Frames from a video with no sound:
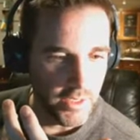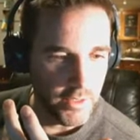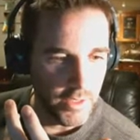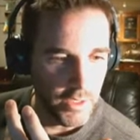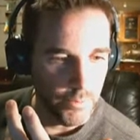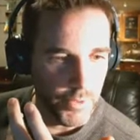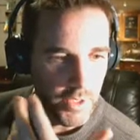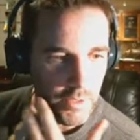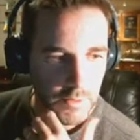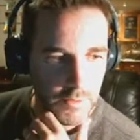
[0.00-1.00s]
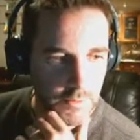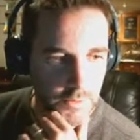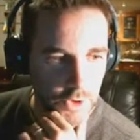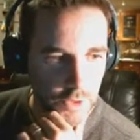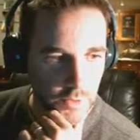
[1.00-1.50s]
it in there, but
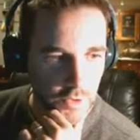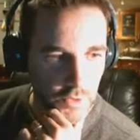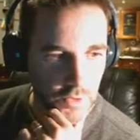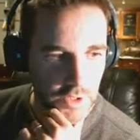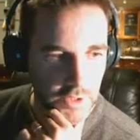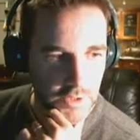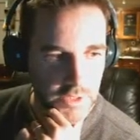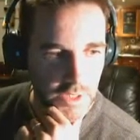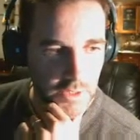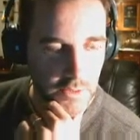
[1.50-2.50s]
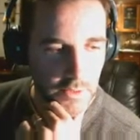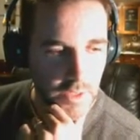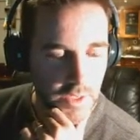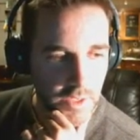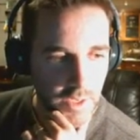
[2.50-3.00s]
you should be able to go in here and say
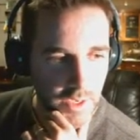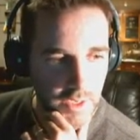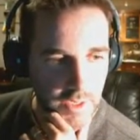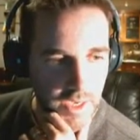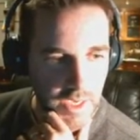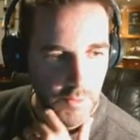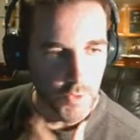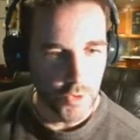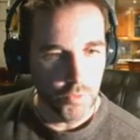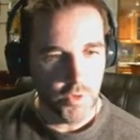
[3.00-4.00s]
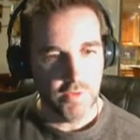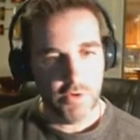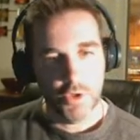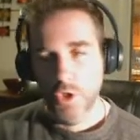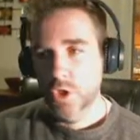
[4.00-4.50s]
uh, night mood,
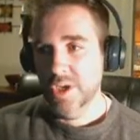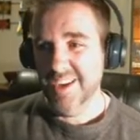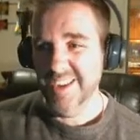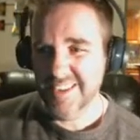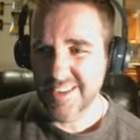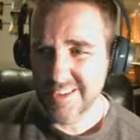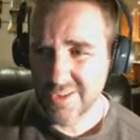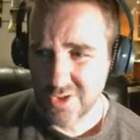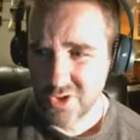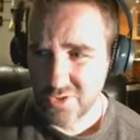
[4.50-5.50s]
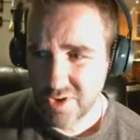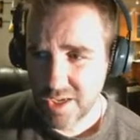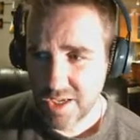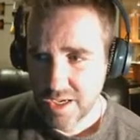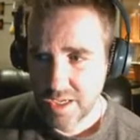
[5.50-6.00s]
whatever. Uh, a little
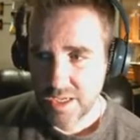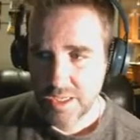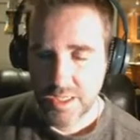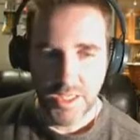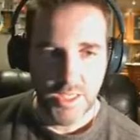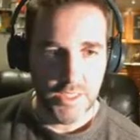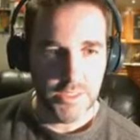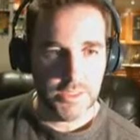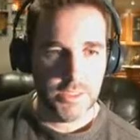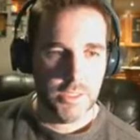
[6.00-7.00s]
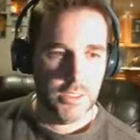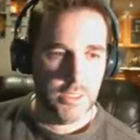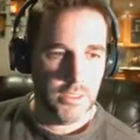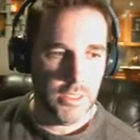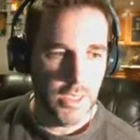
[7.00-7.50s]
trick is
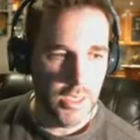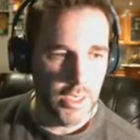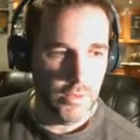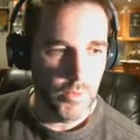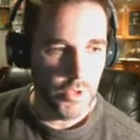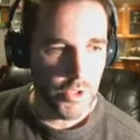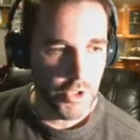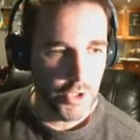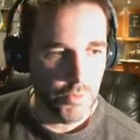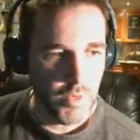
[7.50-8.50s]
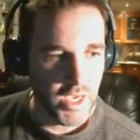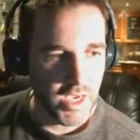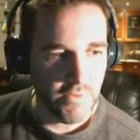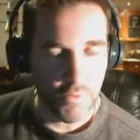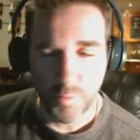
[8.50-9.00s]
um, you may
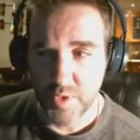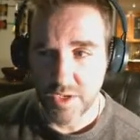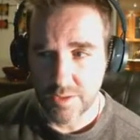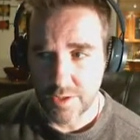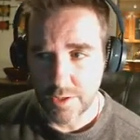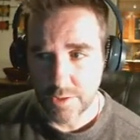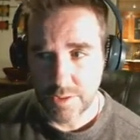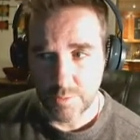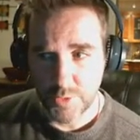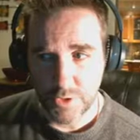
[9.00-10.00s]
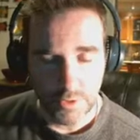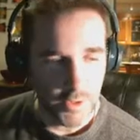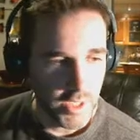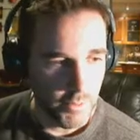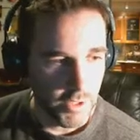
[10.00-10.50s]
have a big long computer
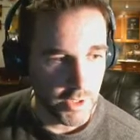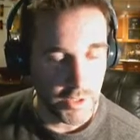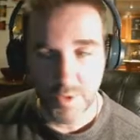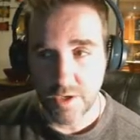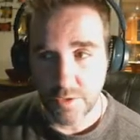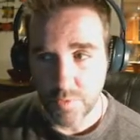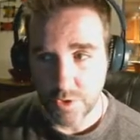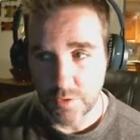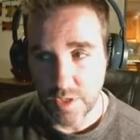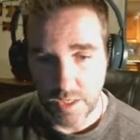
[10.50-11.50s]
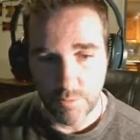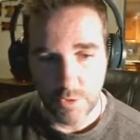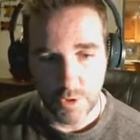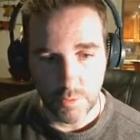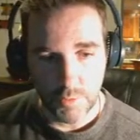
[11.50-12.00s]
name here, depending on what you named your
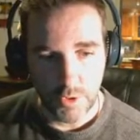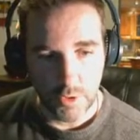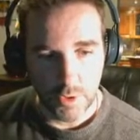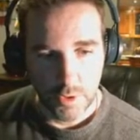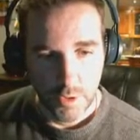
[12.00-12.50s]
computer.